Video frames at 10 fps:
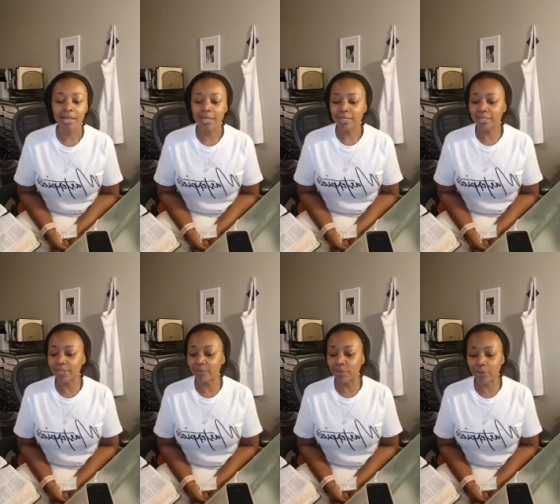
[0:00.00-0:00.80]

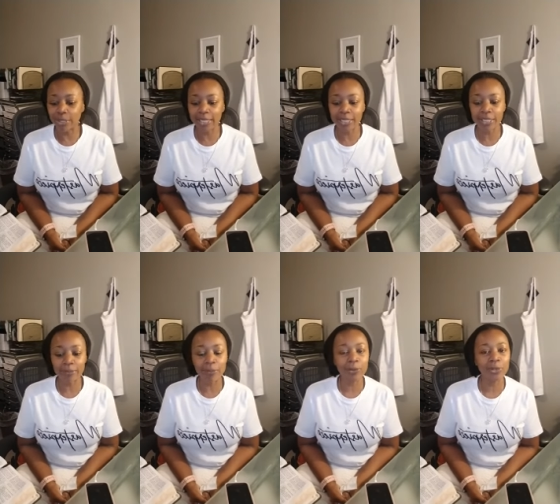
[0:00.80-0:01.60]
Good morning, good
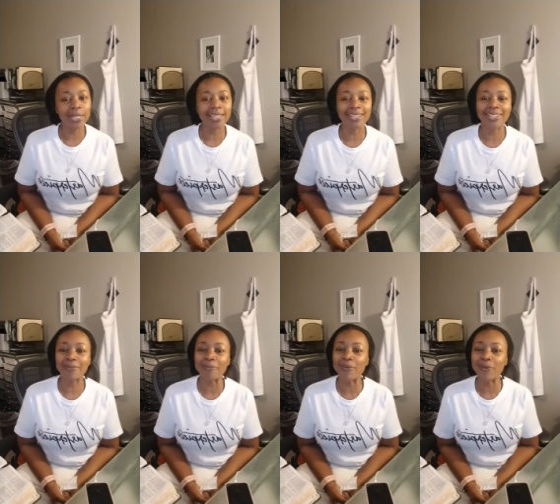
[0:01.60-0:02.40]
morning,
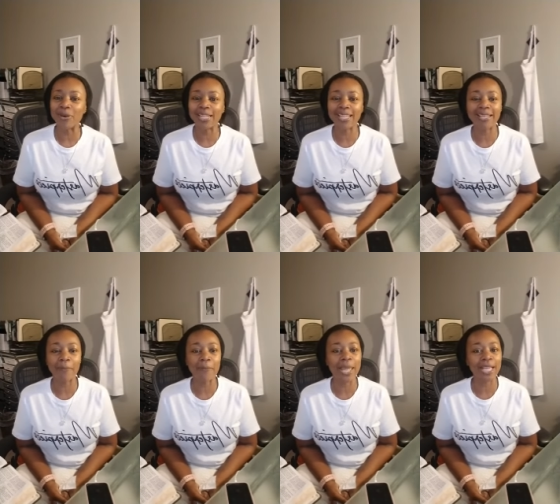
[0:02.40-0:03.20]
good
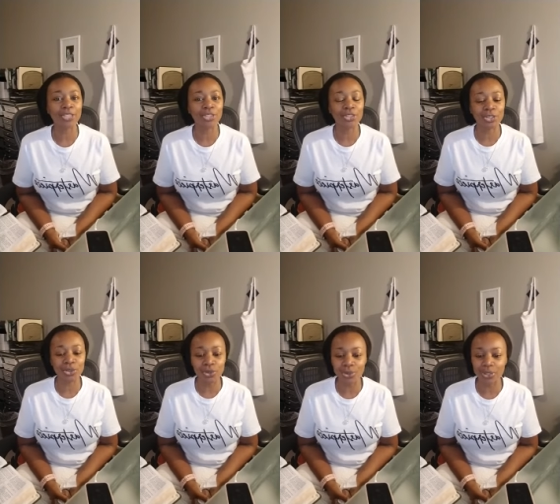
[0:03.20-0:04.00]
morning. Make
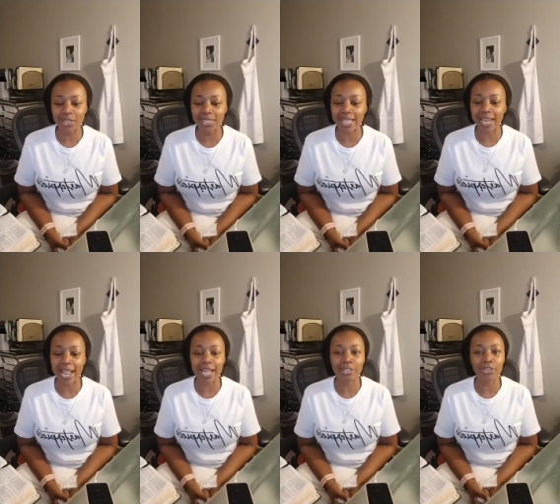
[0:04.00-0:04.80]
sure that
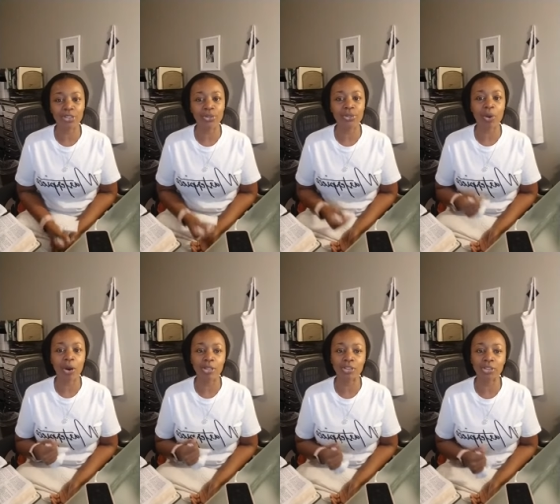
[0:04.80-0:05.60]
as you
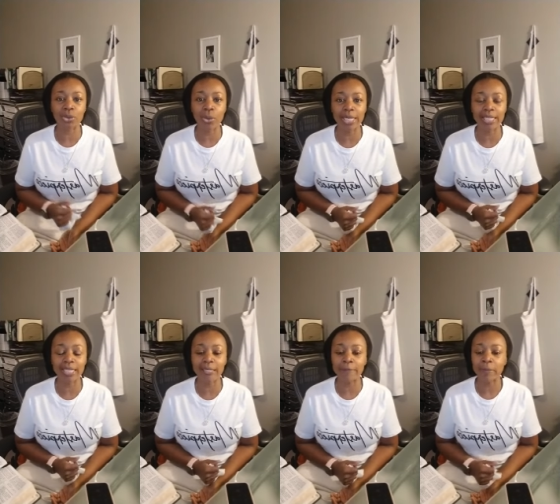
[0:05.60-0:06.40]
are
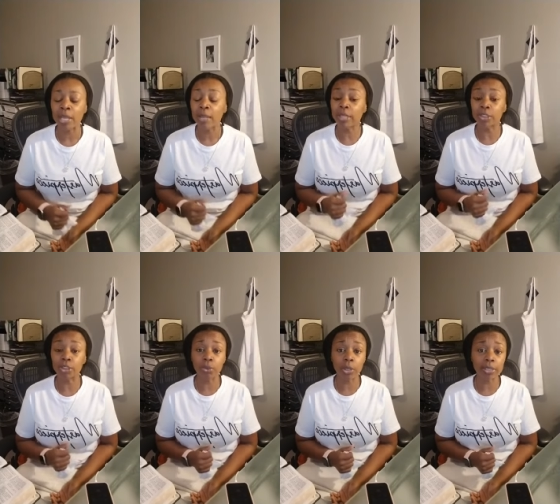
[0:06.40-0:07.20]
joining, that
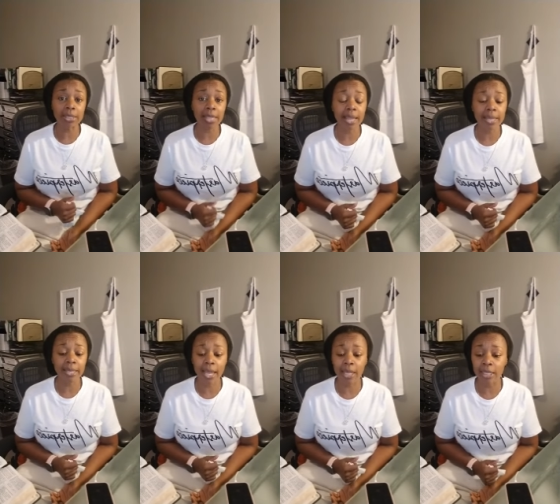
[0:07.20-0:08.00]
you are saying
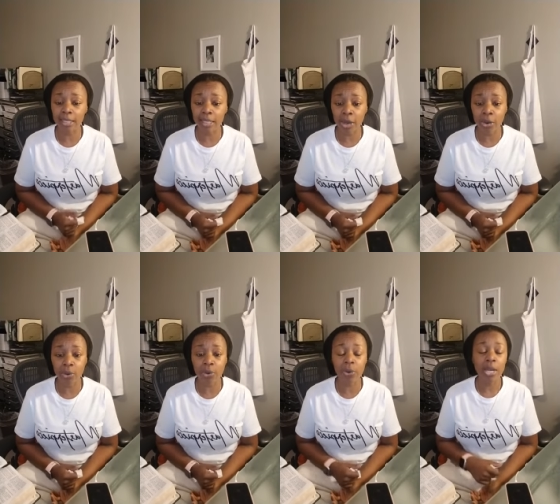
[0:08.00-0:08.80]
hello